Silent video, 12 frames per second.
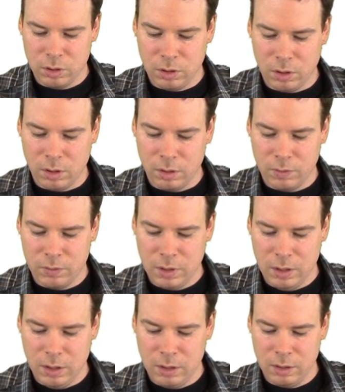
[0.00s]
r of
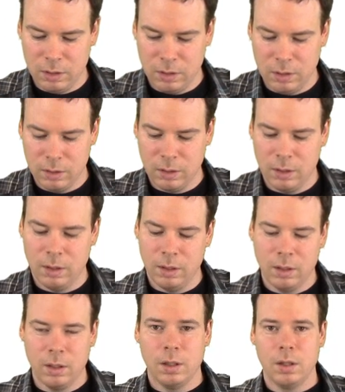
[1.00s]
t,
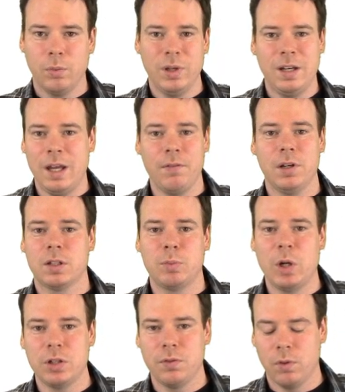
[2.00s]
we didn't have an
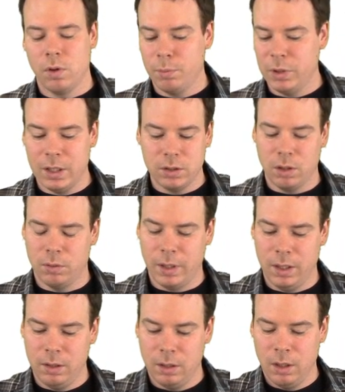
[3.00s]
expression for it, but that's all
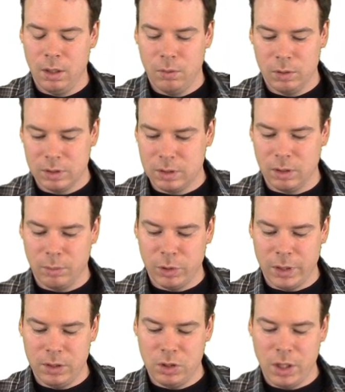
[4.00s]
right. Still
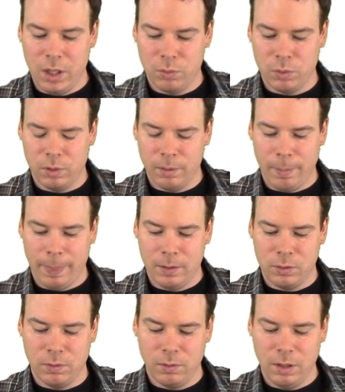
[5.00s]
apply the chain rule,
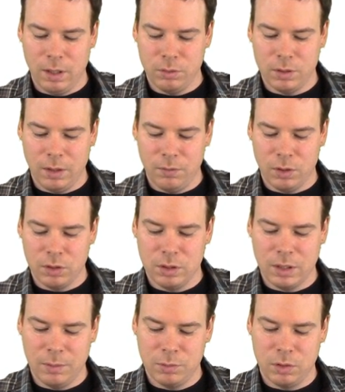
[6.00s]
derivative of the outside function
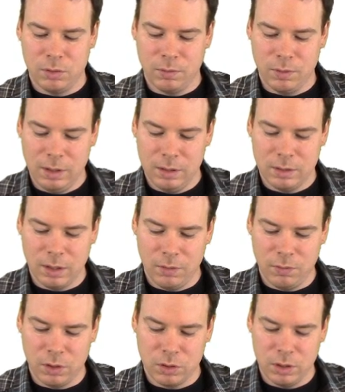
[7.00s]
times the derivative of the inside
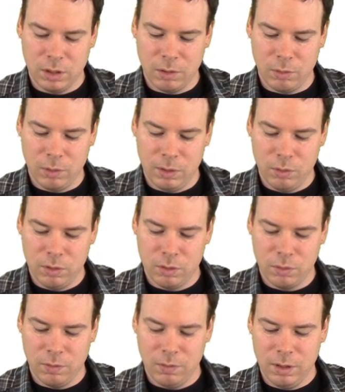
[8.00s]
function, and when we do the
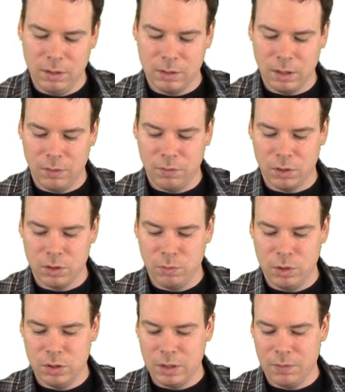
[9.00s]
derivative of the inside function, we
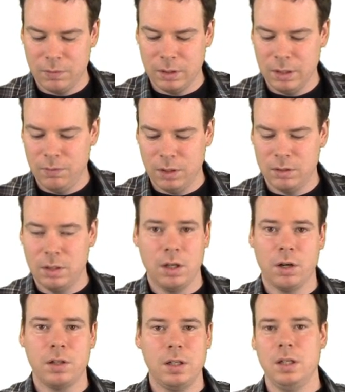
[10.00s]
just have to leave it as
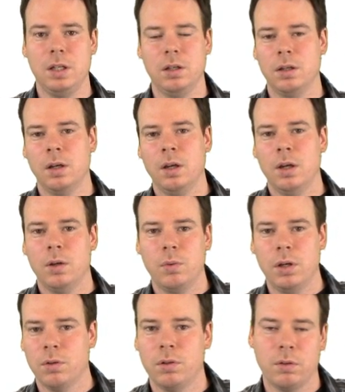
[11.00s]
dr dt. We
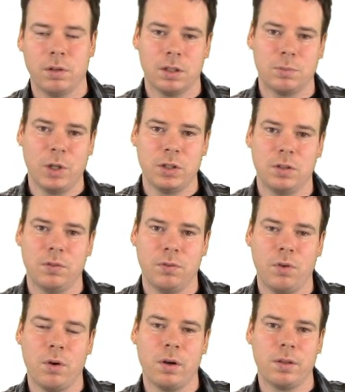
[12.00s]
don't know an expression
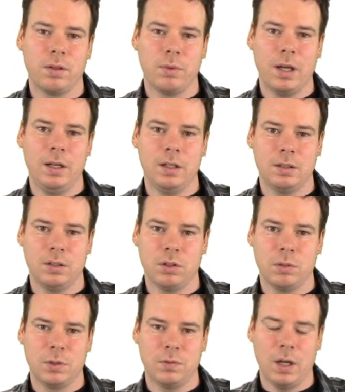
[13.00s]
for the radius in
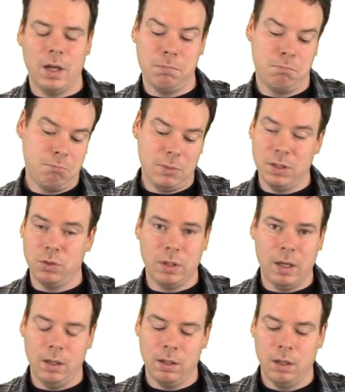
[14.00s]
terms of time, that's
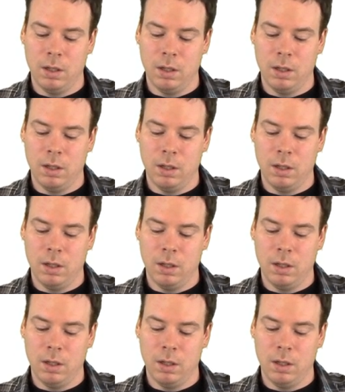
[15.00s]
okay,